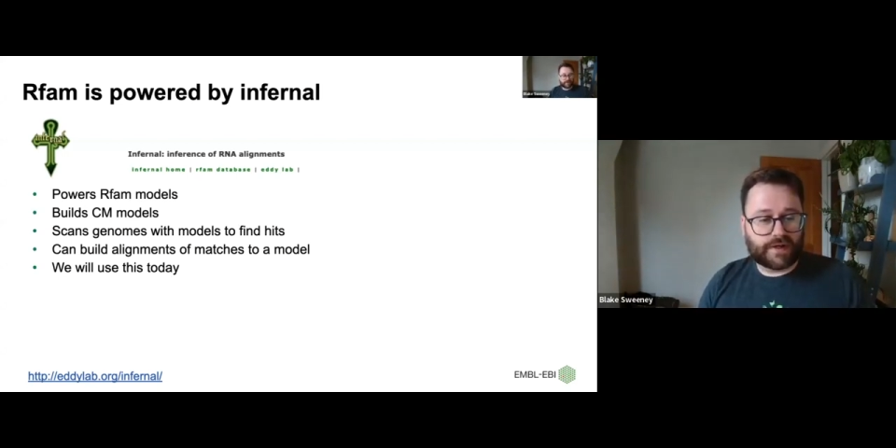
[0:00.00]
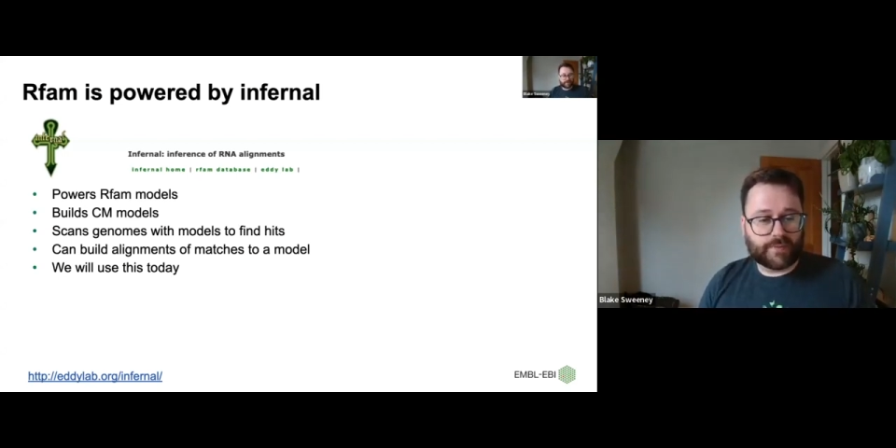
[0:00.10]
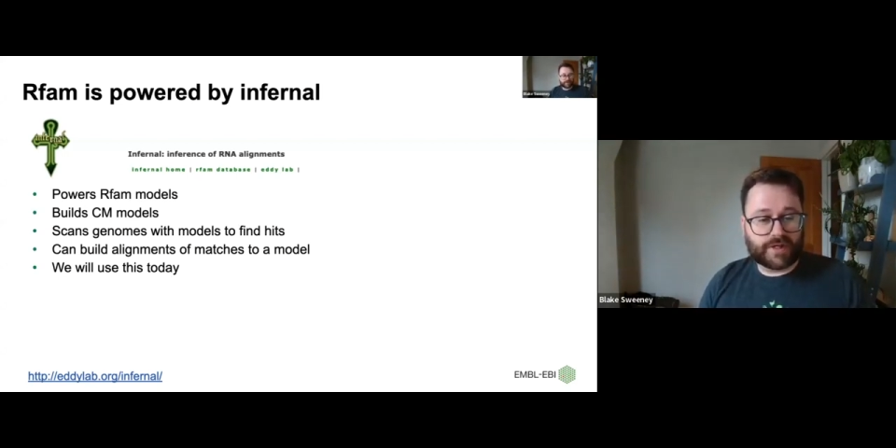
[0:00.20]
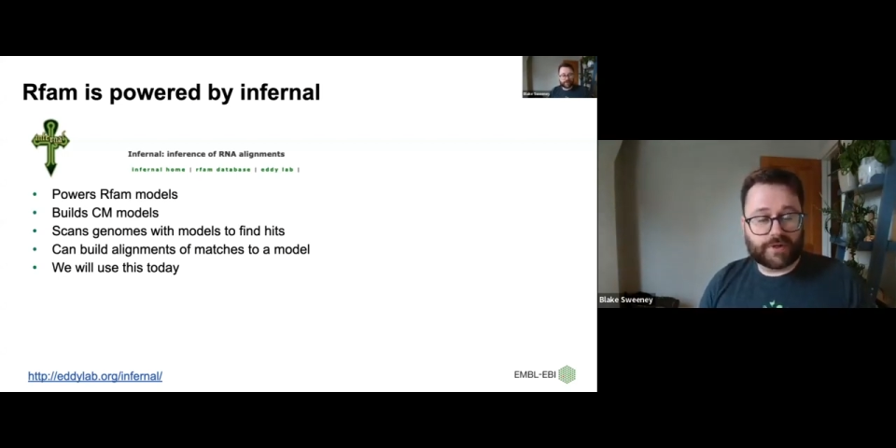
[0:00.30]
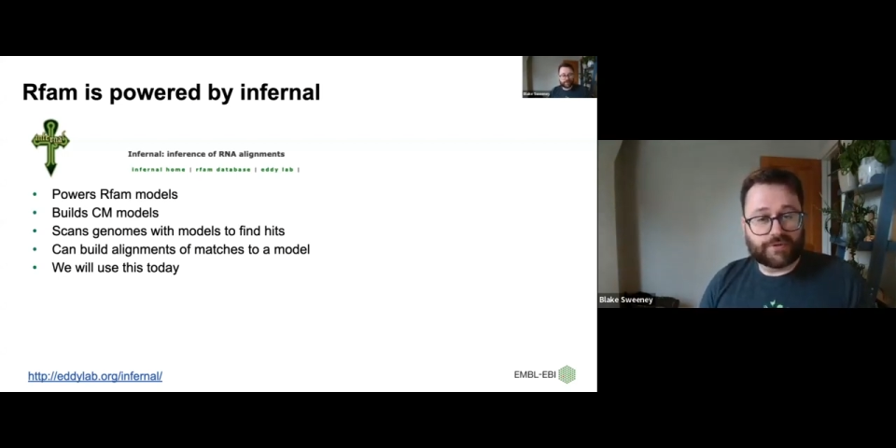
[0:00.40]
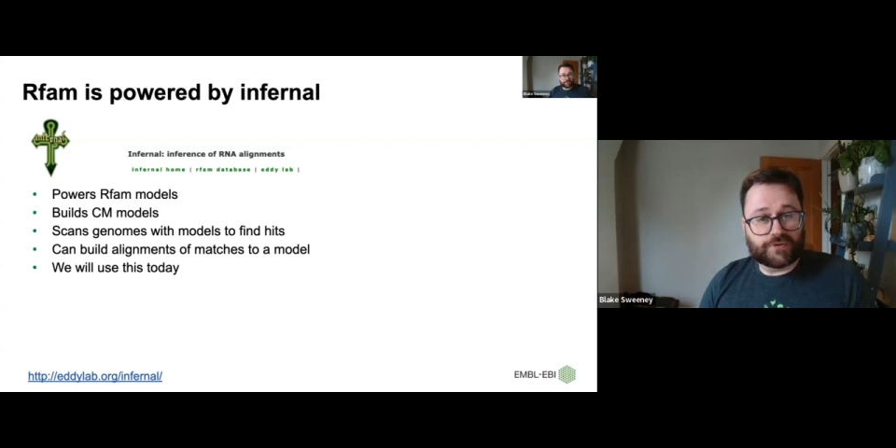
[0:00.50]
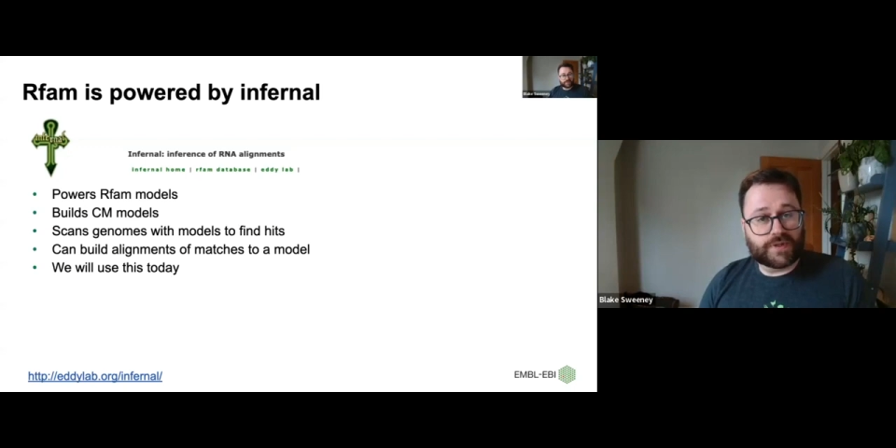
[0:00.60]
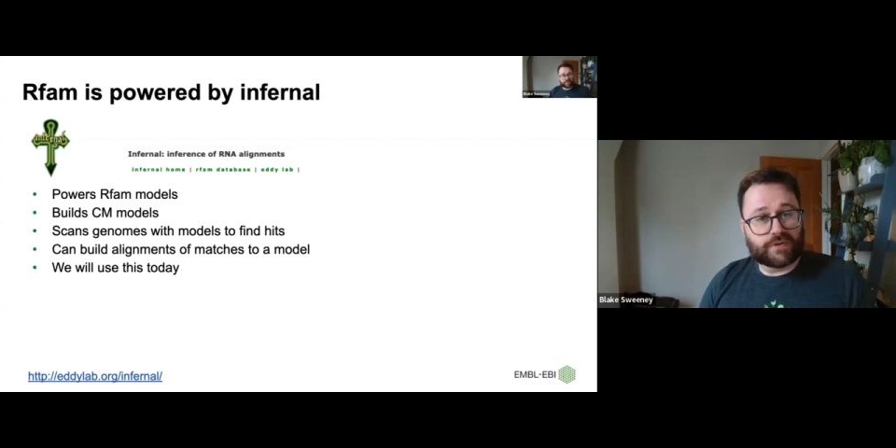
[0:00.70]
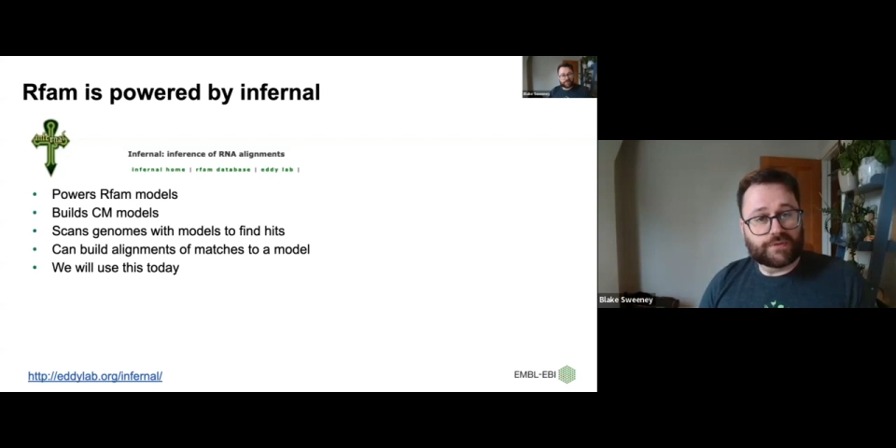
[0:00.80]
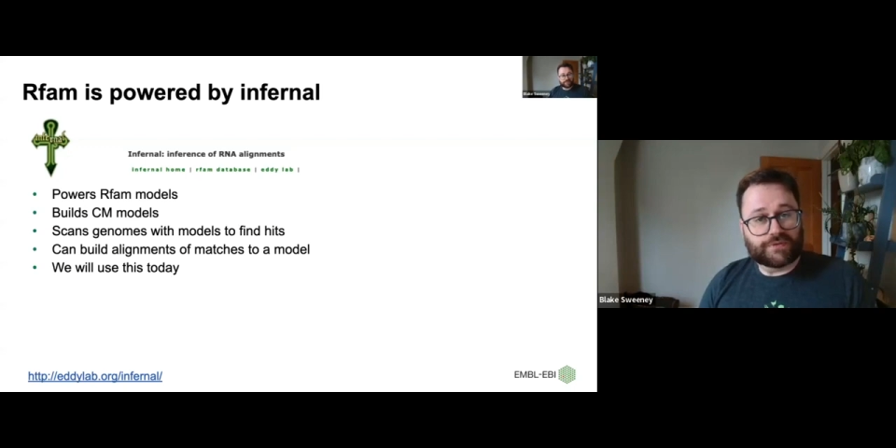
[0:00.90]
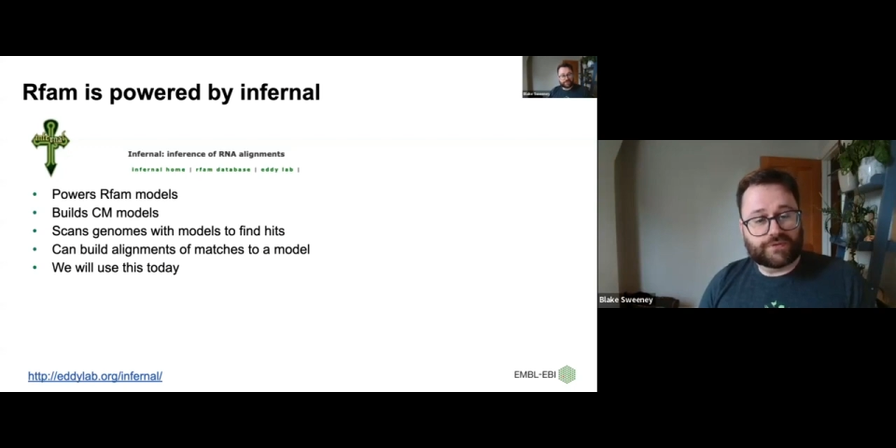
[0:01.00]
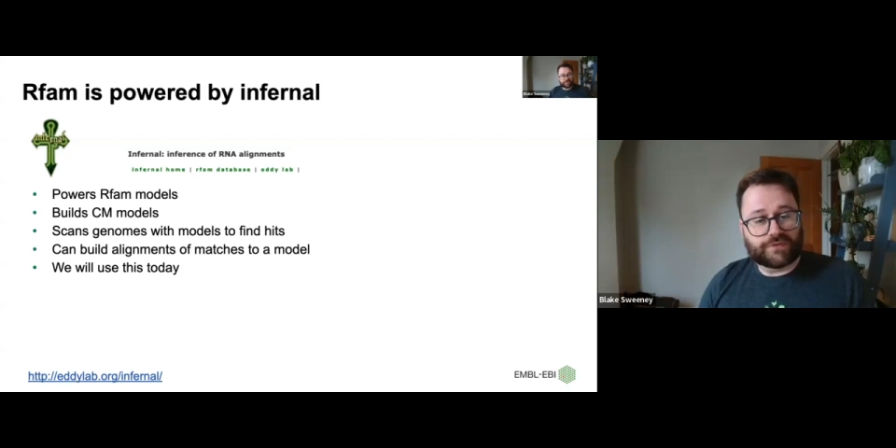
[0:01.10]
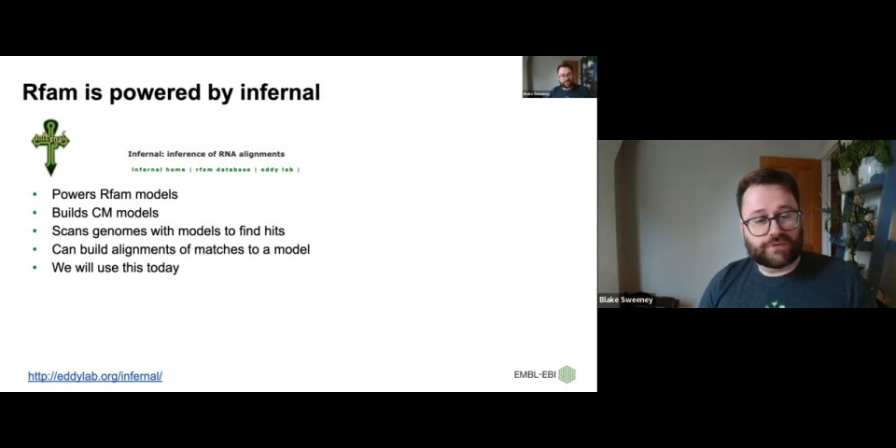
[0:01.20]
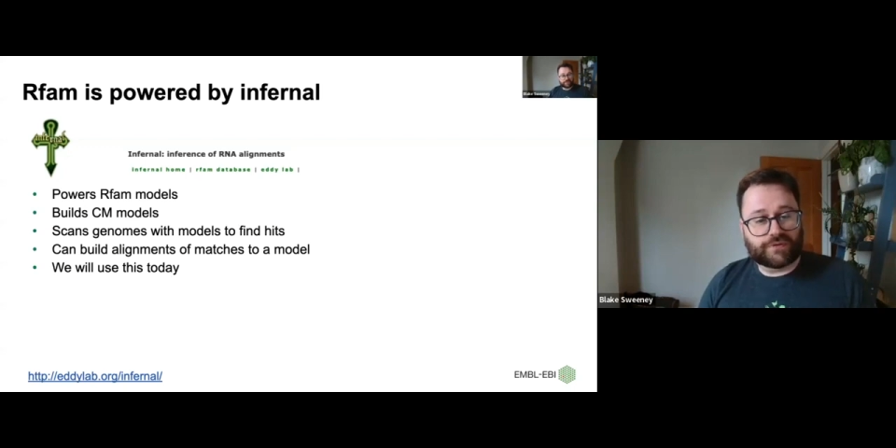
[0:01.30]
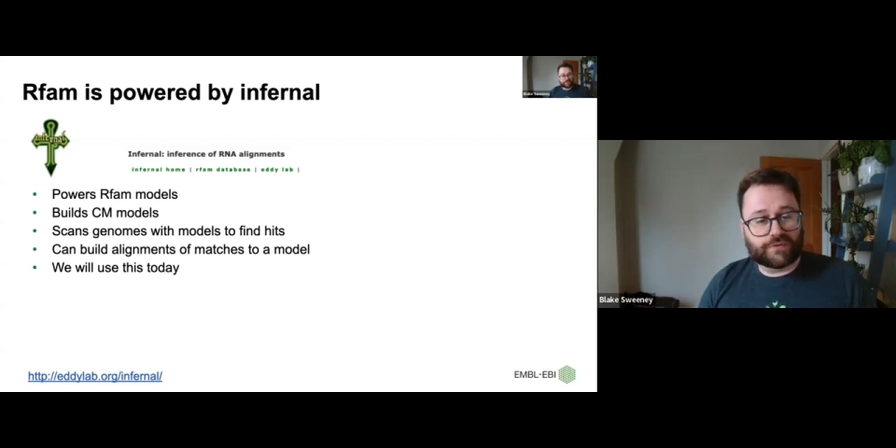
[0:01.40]
It can also be used
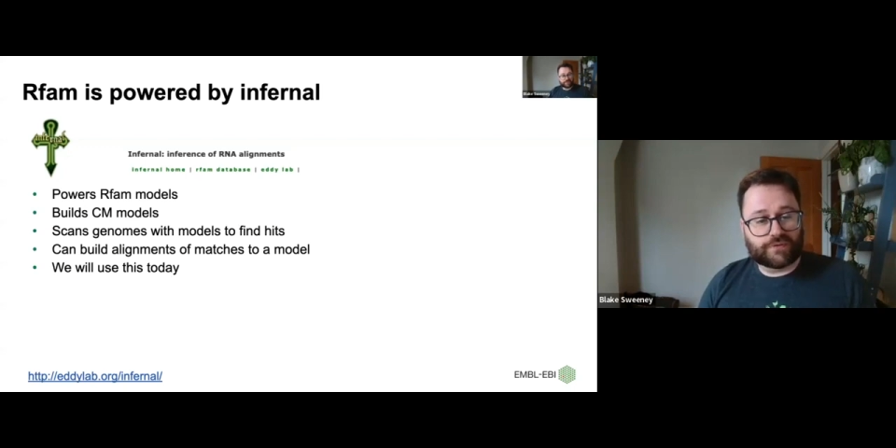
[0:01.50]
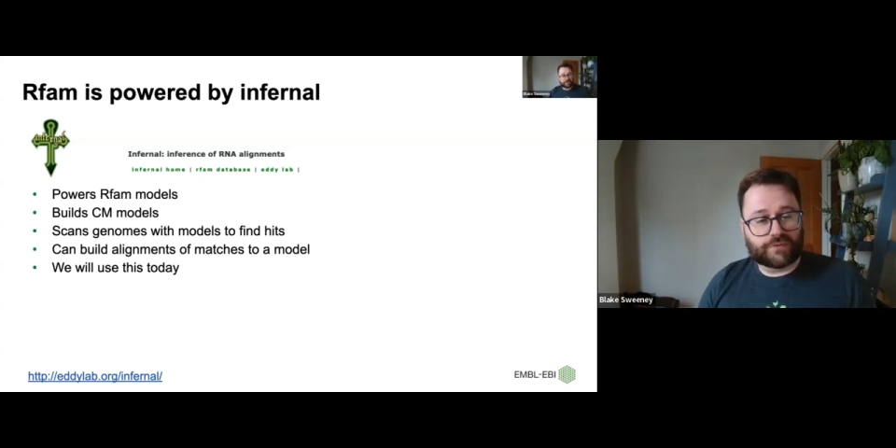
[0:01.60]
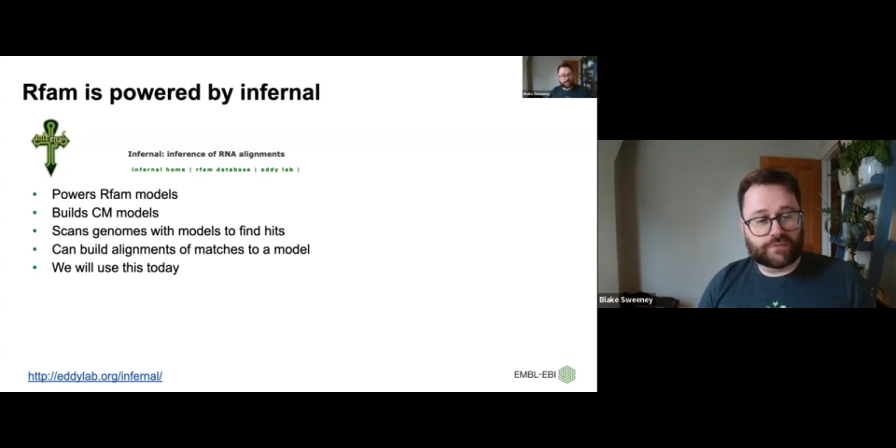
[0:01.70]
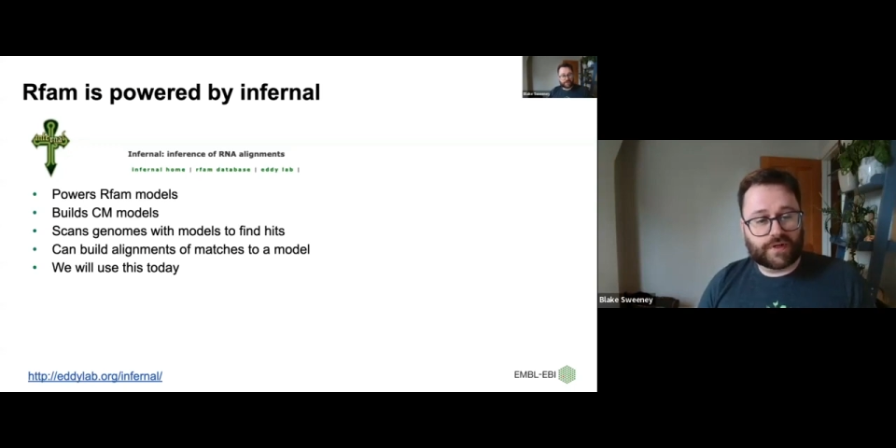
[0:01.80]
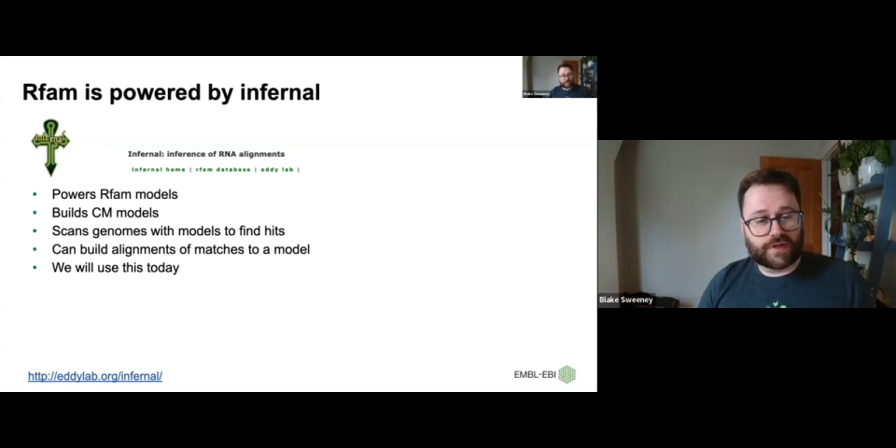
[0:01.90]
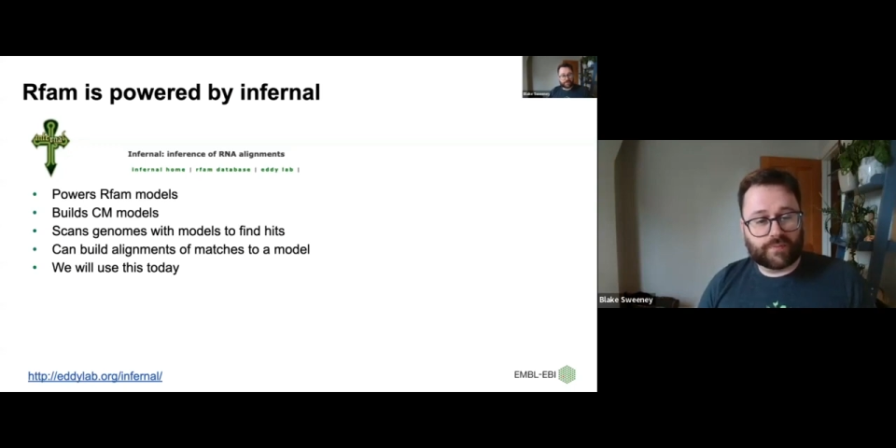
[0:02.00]
to